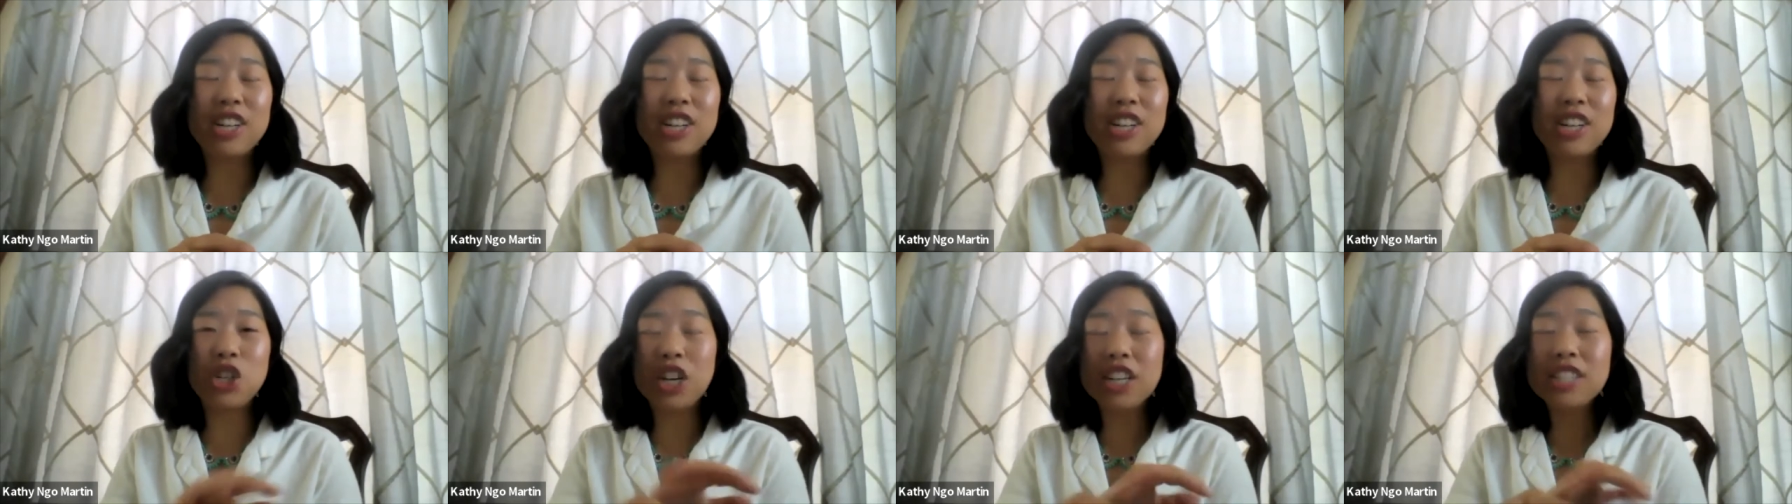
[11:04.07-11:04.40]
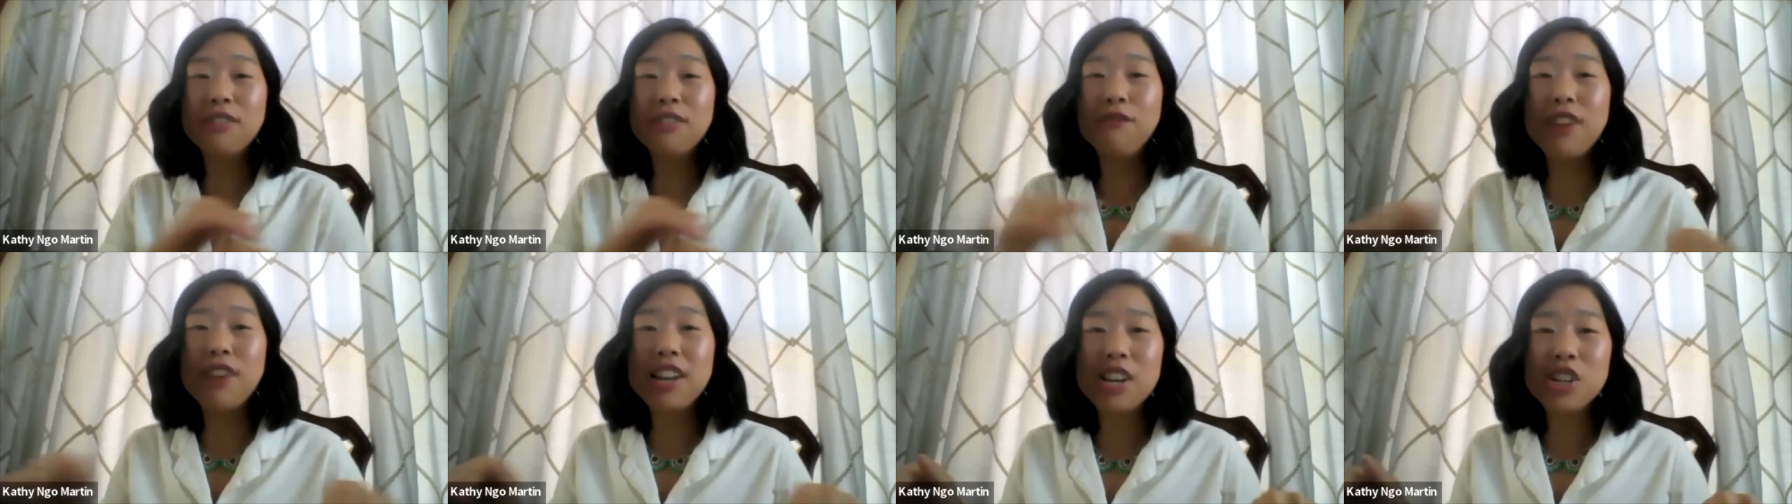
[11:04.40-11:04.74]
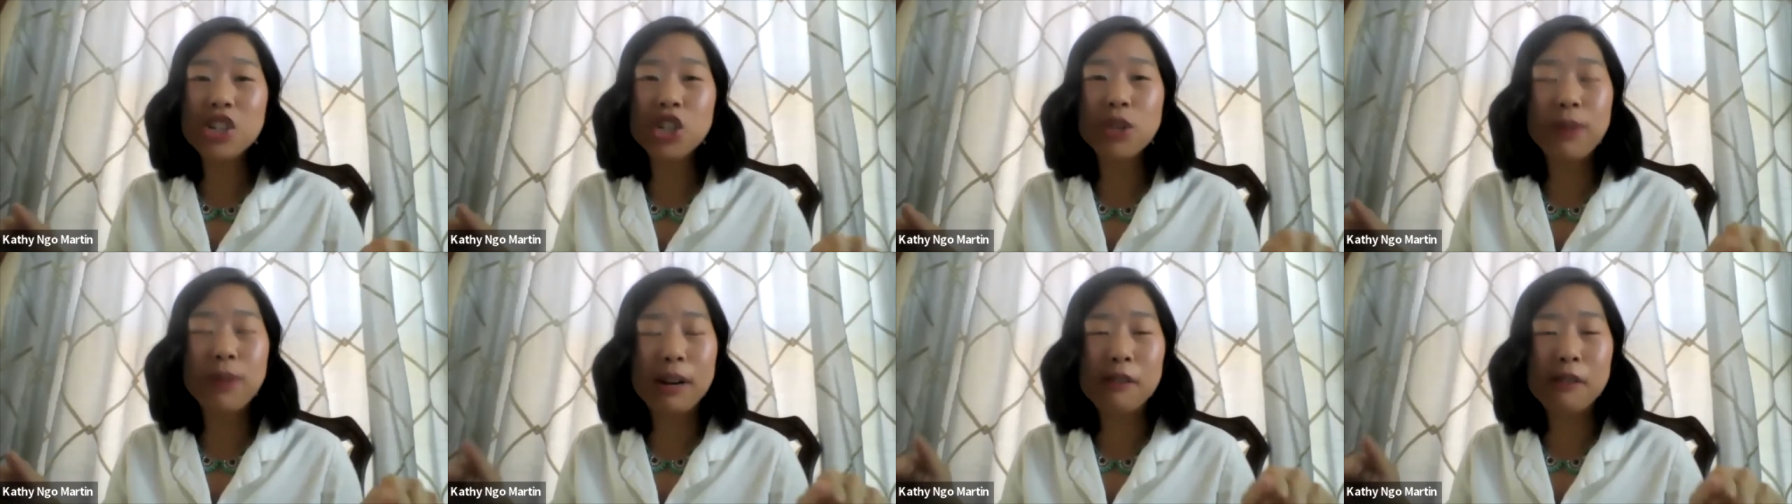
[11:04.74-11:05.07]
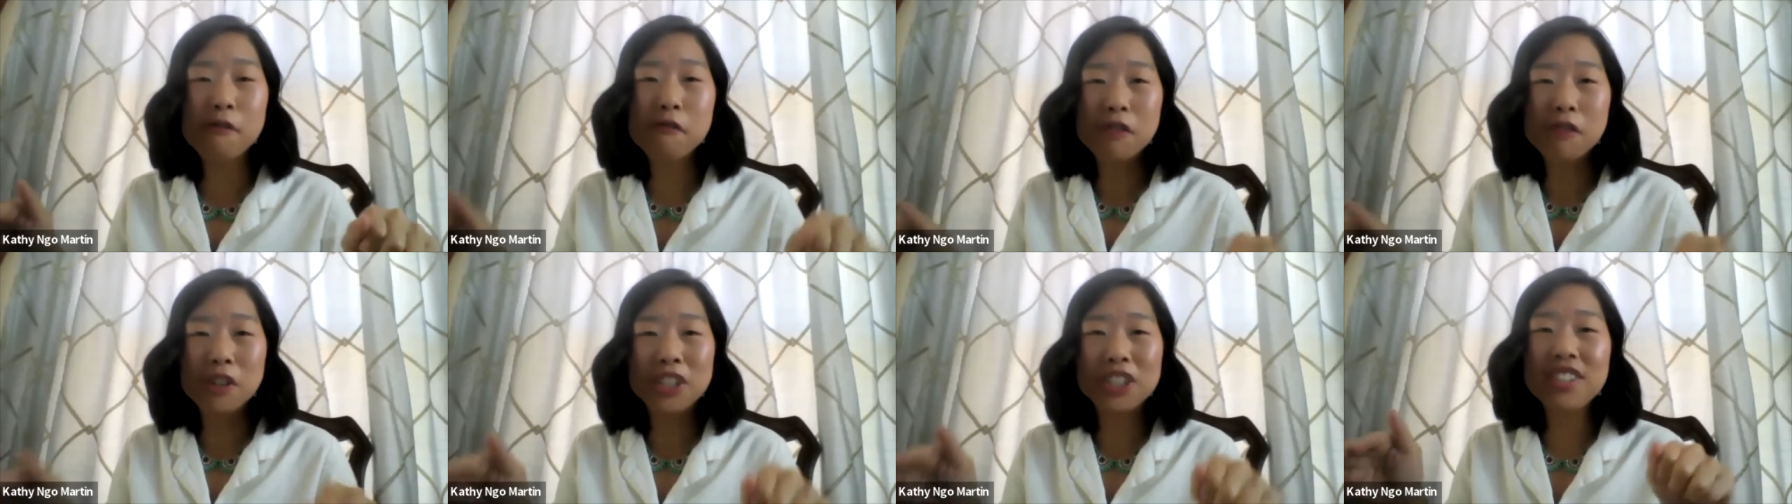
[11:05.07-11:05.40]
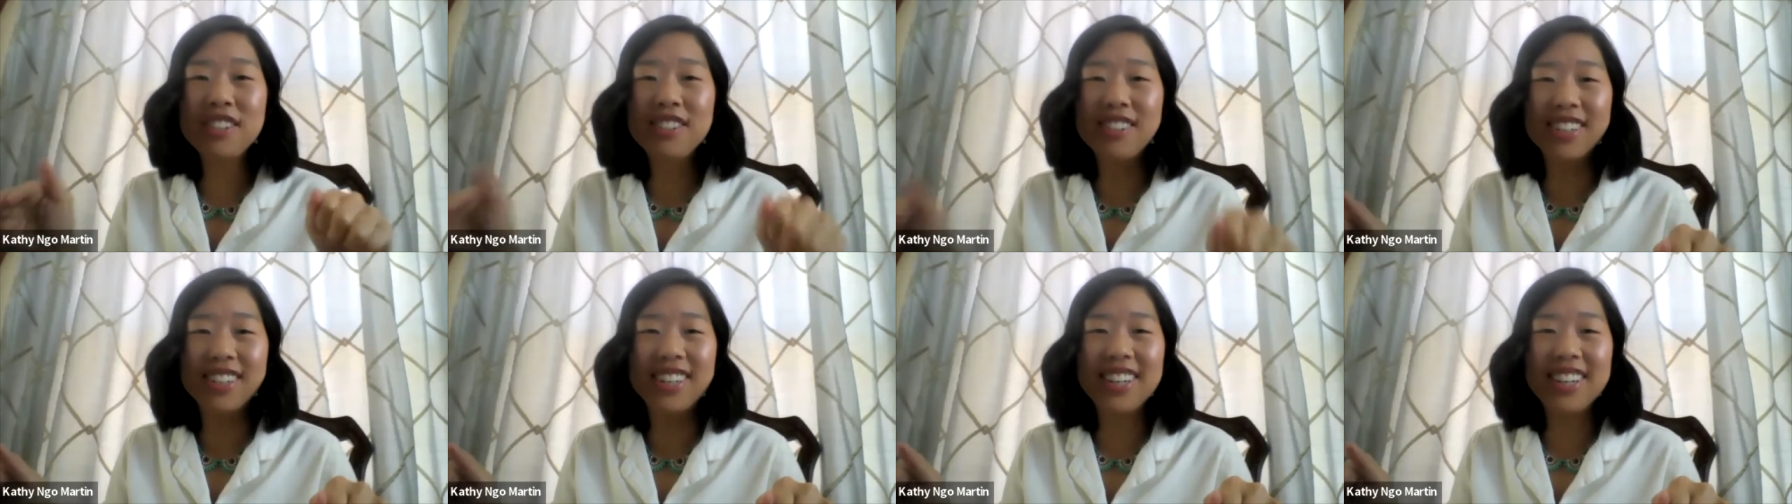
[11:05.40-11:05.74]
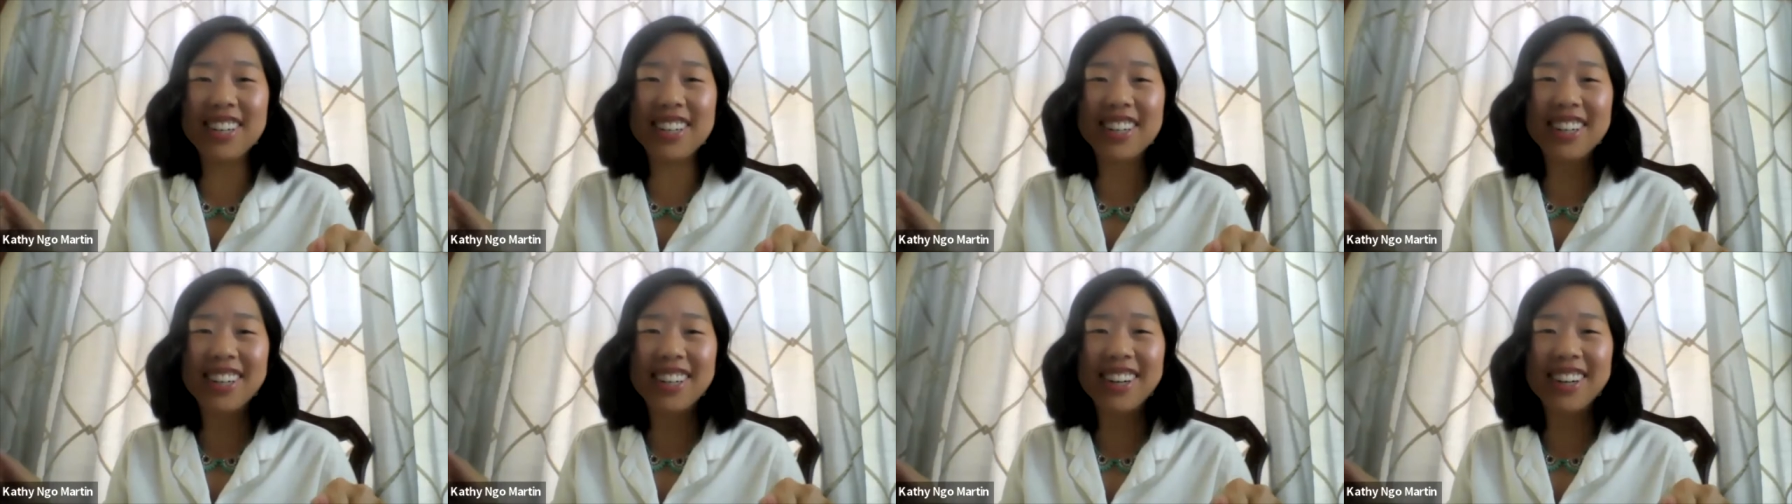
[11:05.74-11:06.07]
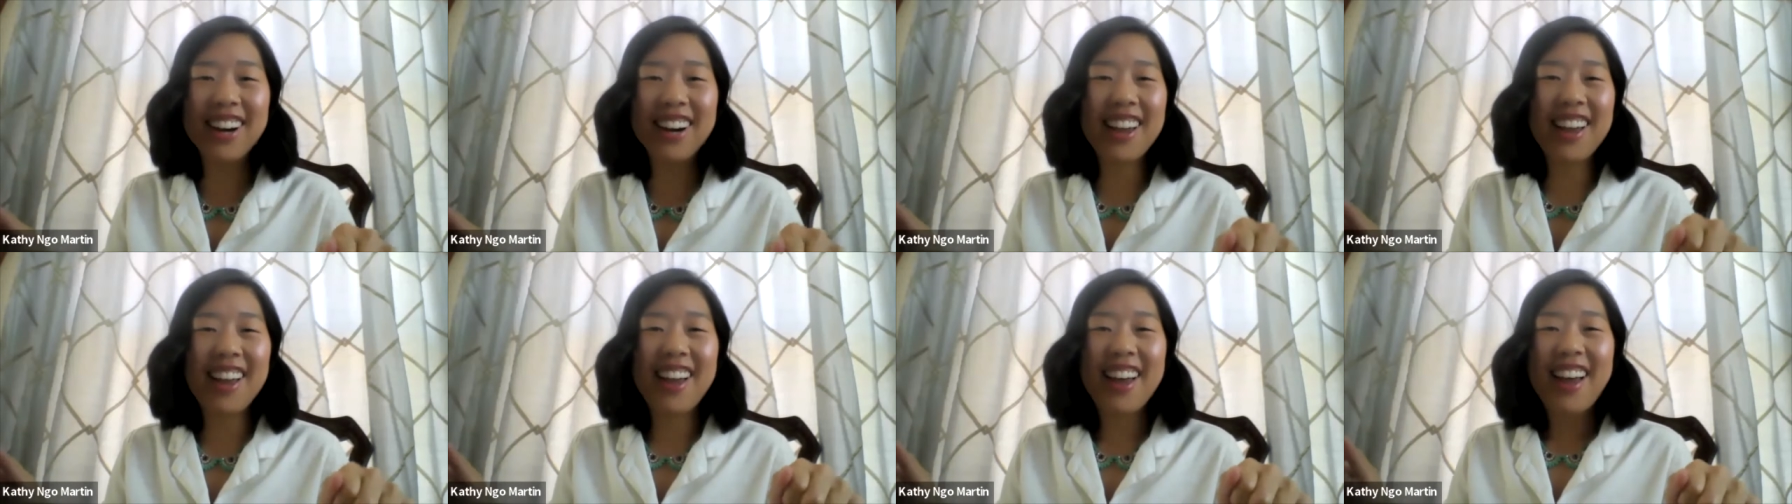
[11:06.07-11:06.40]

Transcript: I just finished my first year